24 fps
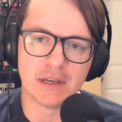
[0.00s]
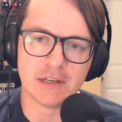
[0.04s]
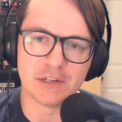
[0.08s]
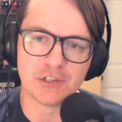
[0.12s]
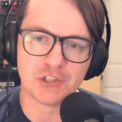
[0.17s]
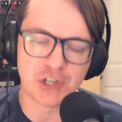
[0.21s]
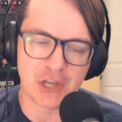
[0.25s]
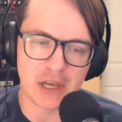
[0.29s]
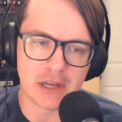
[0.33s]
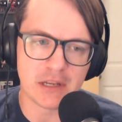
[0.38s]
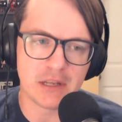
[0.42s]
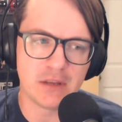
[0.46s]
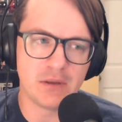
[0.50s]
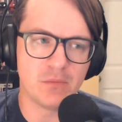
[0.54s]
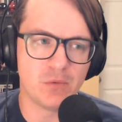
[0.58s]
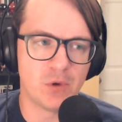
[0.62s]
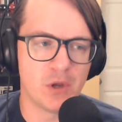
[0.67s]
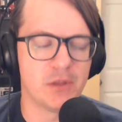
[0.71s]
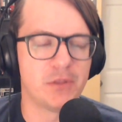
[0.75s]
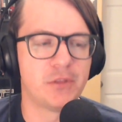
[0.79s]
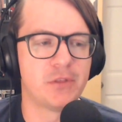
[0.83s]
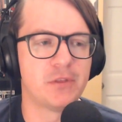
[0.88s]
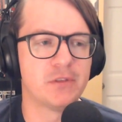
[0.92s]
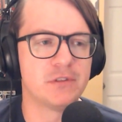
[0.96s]
chatting
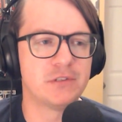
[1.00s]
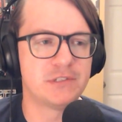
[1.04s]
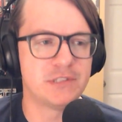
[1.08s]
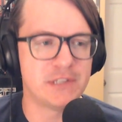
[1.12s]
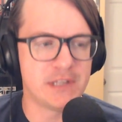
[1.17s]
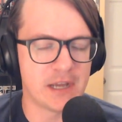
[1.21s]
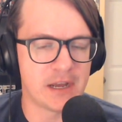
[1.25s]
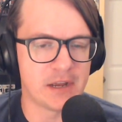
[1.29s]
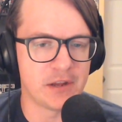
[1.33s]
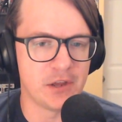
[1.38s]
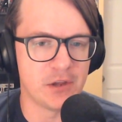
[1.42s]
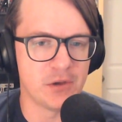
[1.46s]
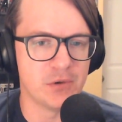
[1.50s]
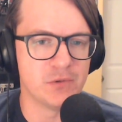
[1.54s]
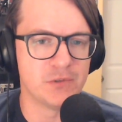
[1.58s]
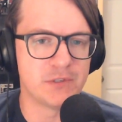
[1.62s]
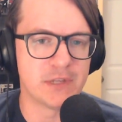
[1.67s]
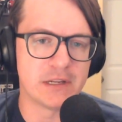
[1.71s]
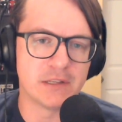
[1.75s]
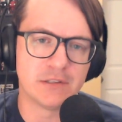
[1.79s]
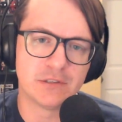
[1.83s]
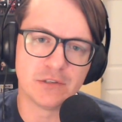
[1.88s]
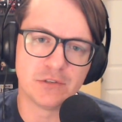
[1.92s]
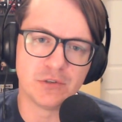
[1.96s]
with CIOs
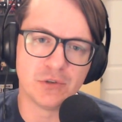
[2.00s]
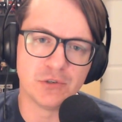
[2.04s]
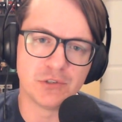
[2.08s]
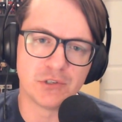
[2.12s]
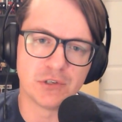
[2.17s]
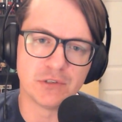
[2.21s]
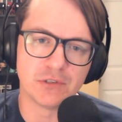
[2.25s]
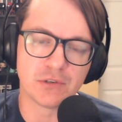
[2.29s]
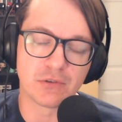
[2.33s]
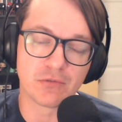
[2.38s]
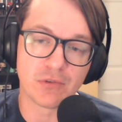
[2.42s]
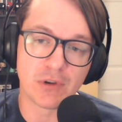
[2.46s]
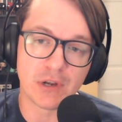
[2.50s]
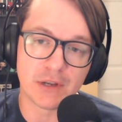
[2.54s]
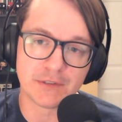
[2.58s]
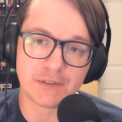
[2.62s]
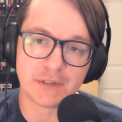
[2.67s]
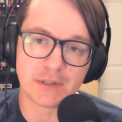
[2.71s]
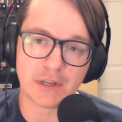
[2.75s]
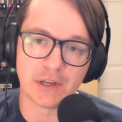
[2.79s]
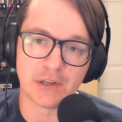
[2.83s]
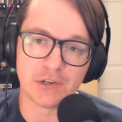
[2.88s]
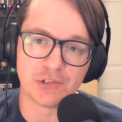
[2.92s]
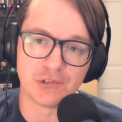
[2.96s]
at institutions across
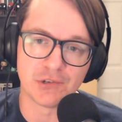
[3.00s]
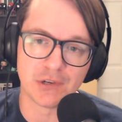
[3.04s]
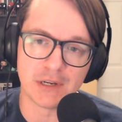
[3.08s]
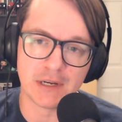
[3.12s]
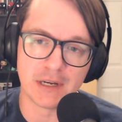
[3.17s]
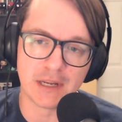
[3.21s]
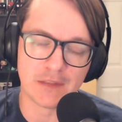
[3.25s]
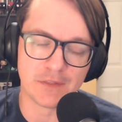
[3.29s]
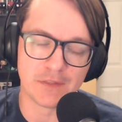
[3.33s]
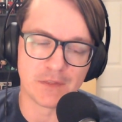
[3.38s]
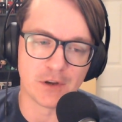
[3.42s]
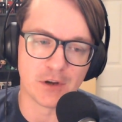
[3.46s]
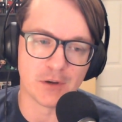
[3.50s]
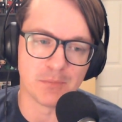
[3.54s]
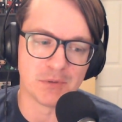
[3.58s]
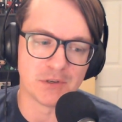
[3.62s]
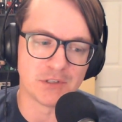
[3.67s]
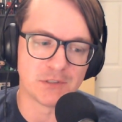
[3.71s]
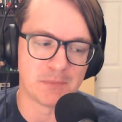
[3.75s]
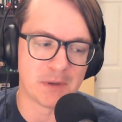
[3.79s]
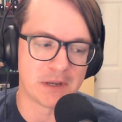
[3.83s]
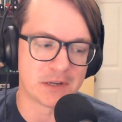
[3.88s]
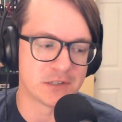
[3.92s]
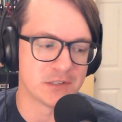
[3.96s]
the country to get their
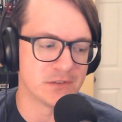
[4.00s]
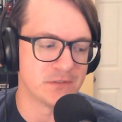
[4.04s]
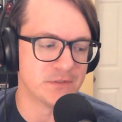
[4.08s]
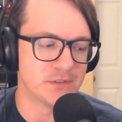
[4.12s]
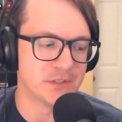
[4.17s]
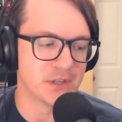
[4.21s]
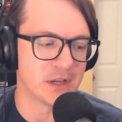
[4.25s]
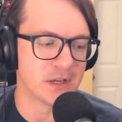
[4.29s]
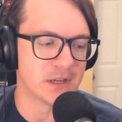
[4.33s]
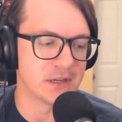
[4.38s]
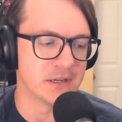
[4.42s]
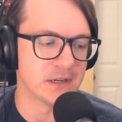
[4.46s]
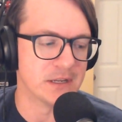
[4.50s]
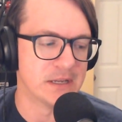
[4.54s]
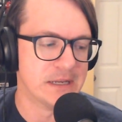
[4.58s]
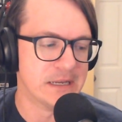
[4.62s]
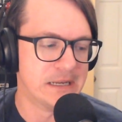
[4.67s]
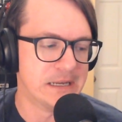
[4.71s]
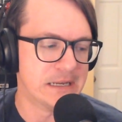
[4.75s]
perspectives on